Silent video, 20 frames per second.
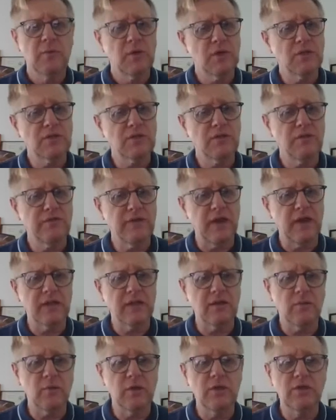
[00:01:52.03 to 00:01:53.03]
because of the fact
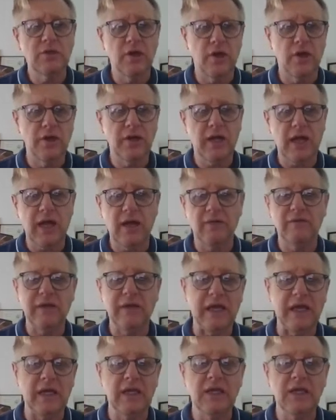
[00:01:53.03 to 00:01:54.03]
that we don't
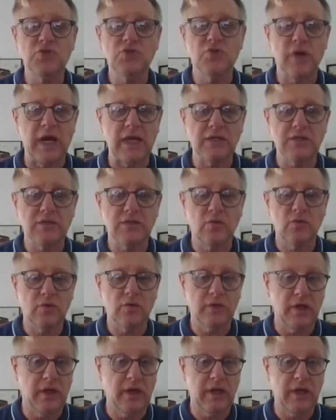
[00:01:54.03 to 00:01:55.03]
have any trust
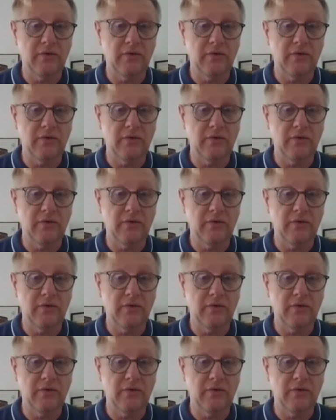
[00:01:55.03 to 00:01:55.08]
or